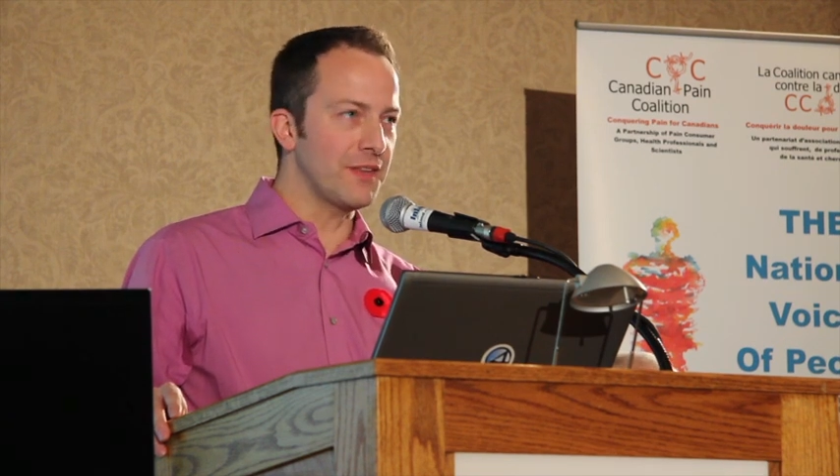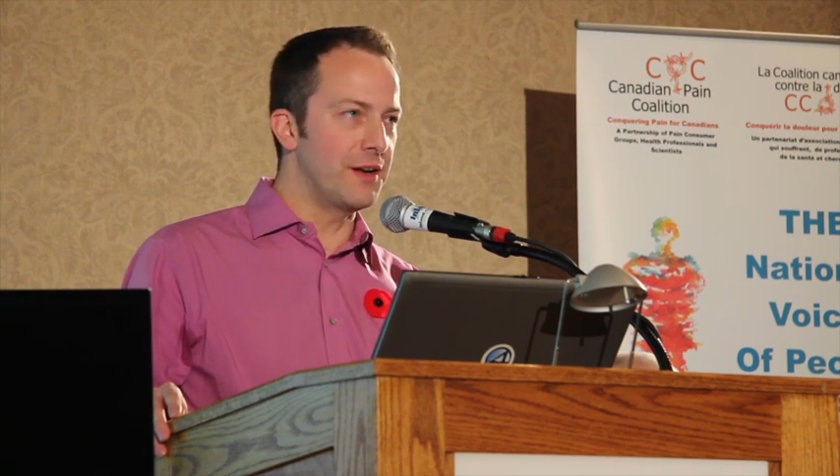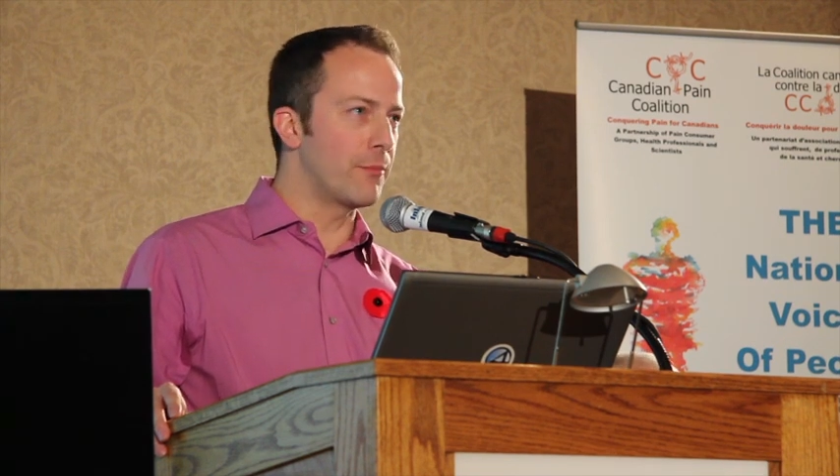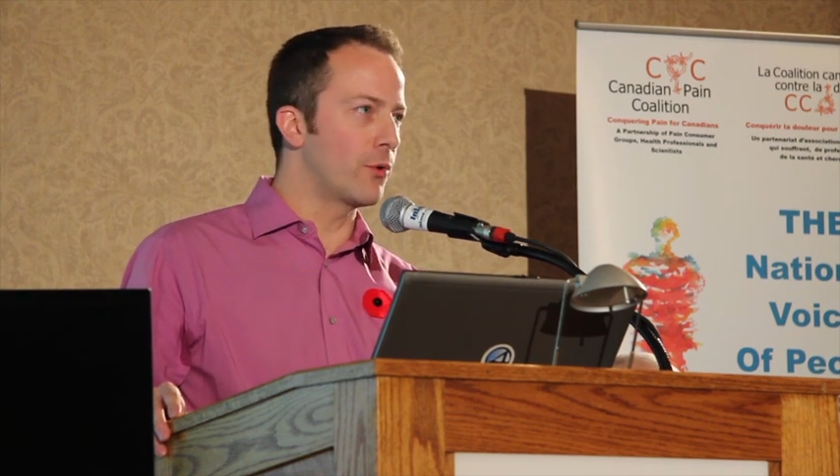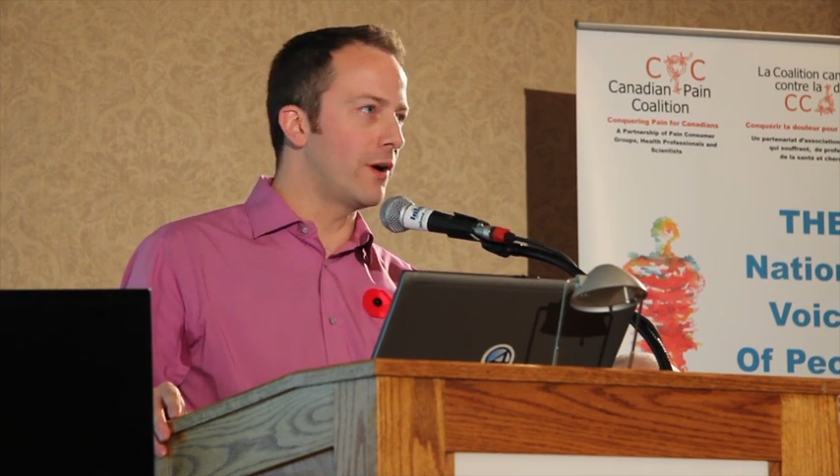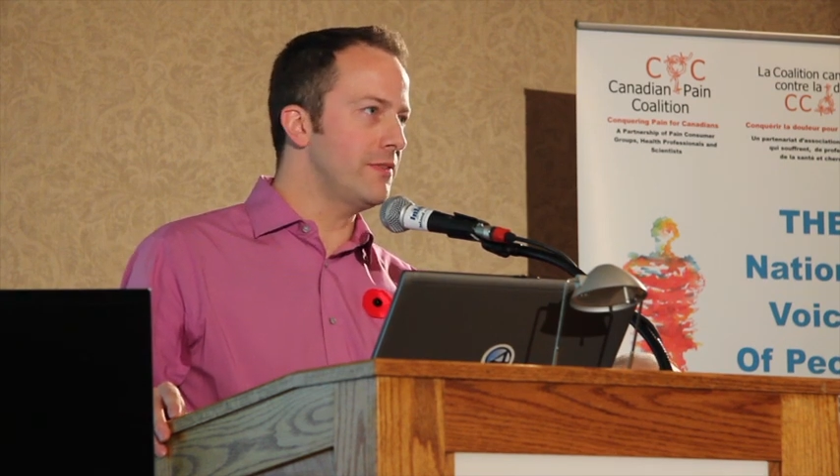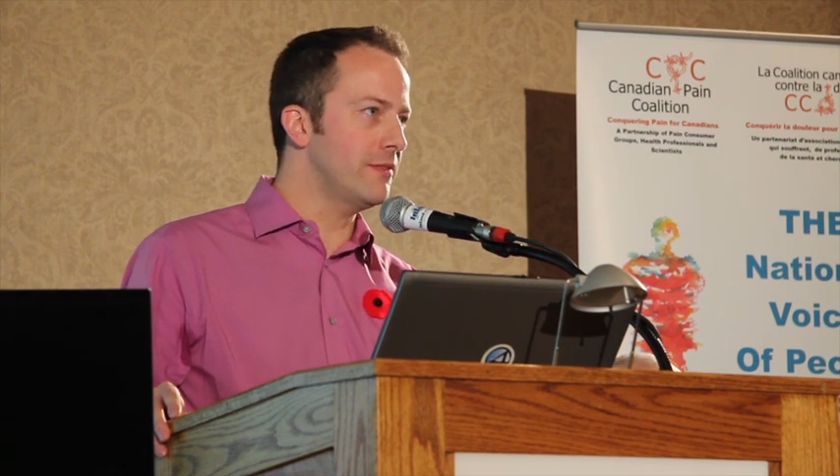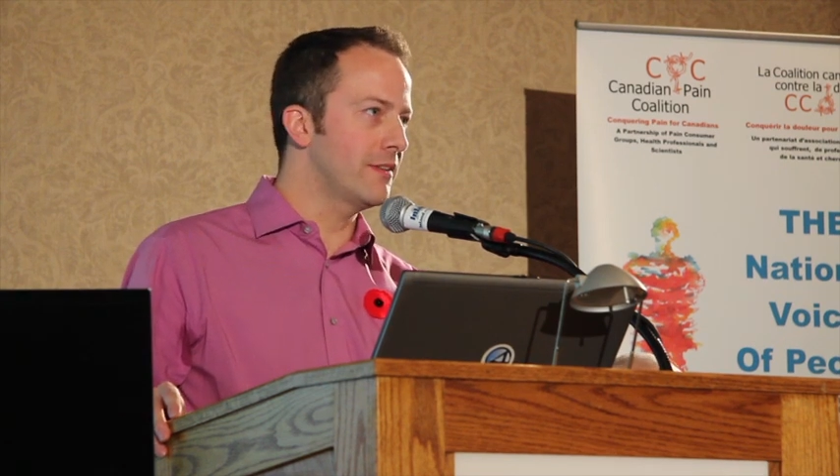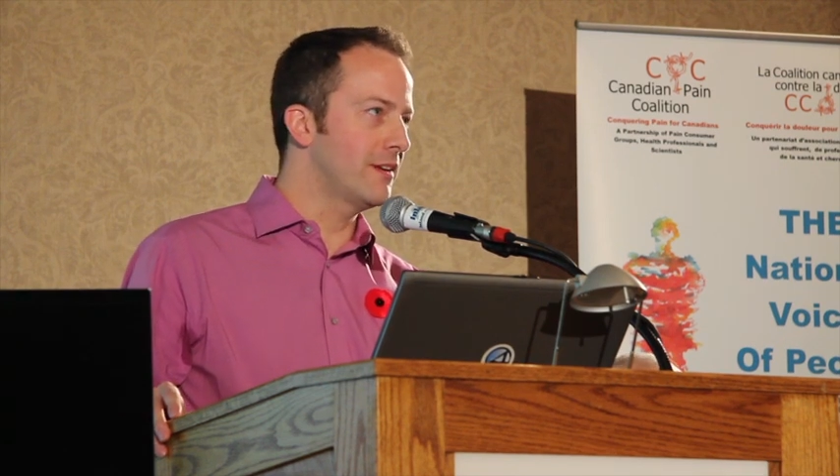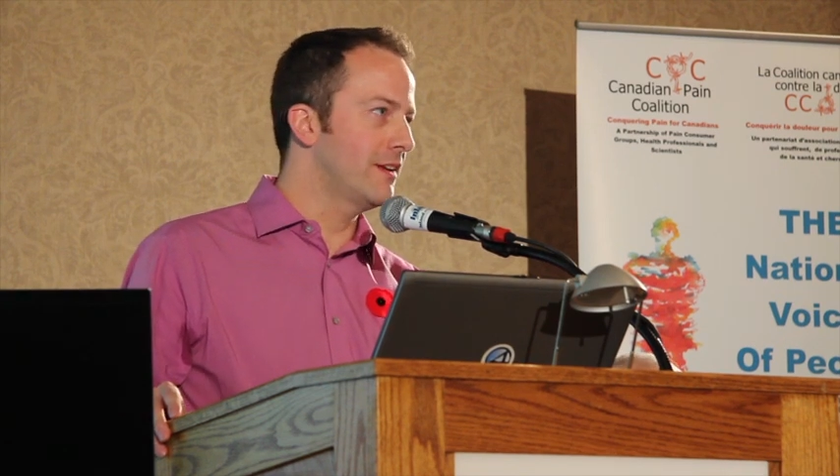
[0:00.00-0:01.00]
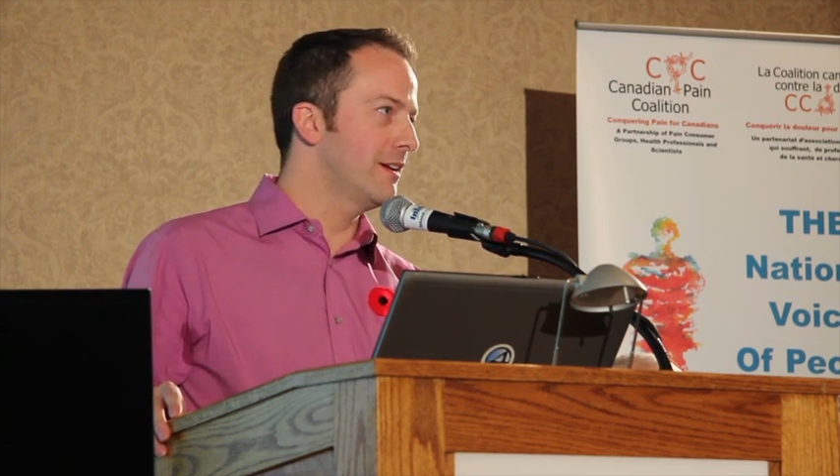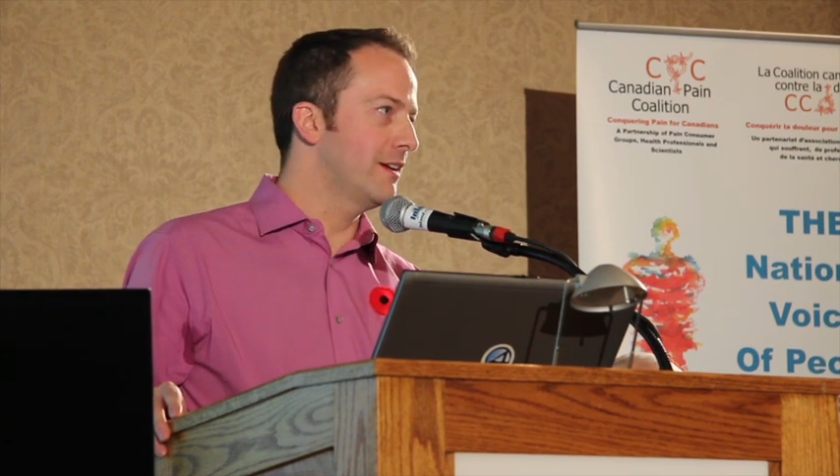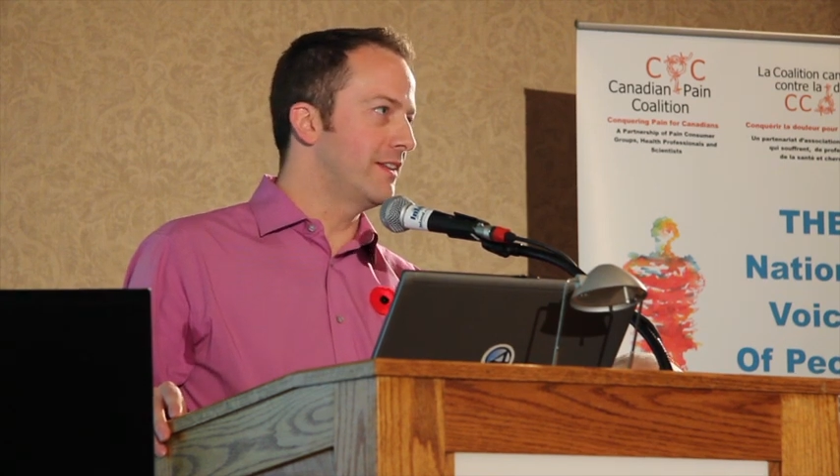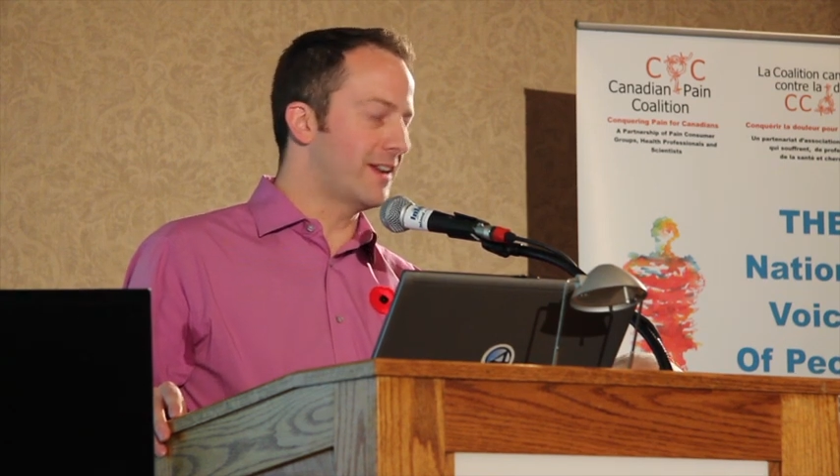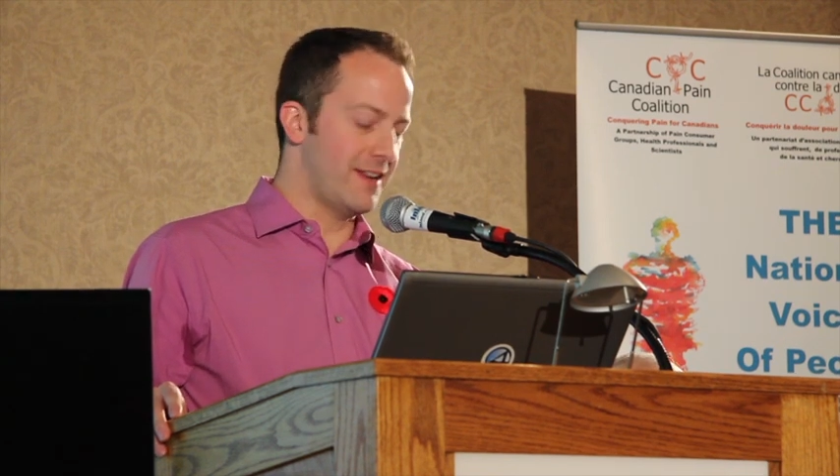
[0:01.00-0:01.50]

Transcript: Number one, the